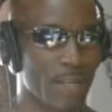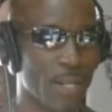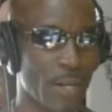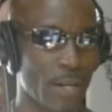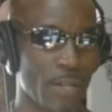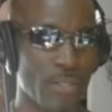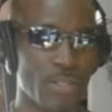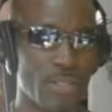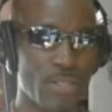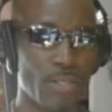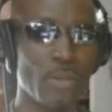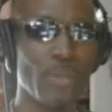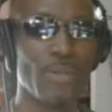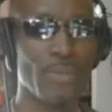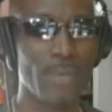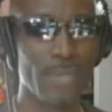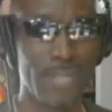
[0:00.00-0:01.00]
hurts. You
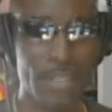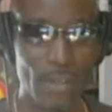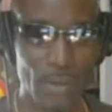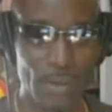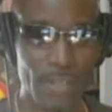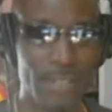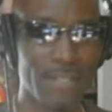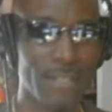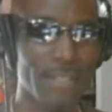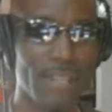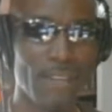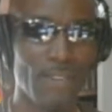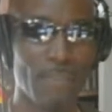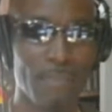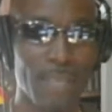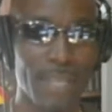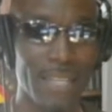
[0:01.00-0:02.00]
were really going to
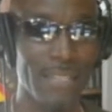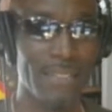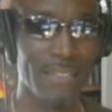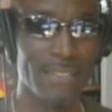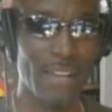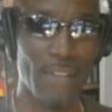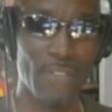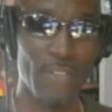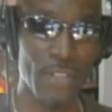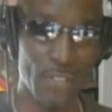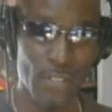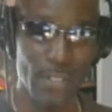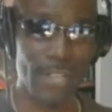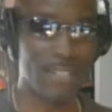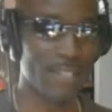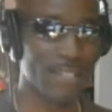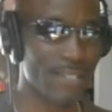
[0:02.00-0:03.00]
another place, and I think you
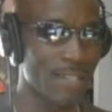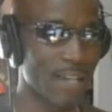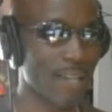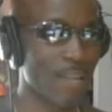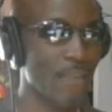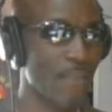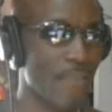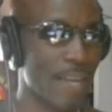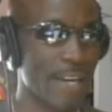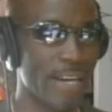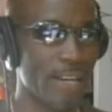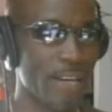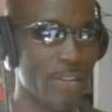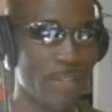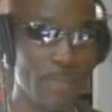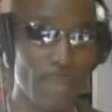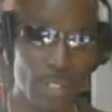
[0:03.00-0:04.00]
kind of stuck on that
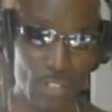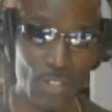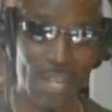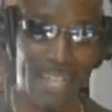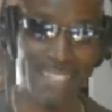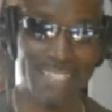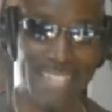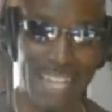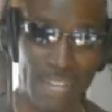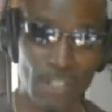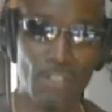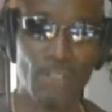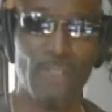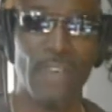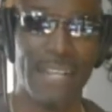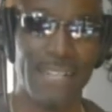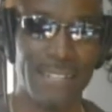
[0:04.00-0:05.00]
area because you got sound
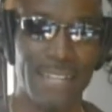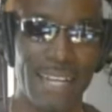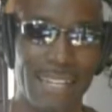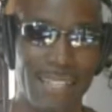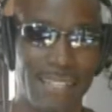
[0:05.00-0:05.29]
effects like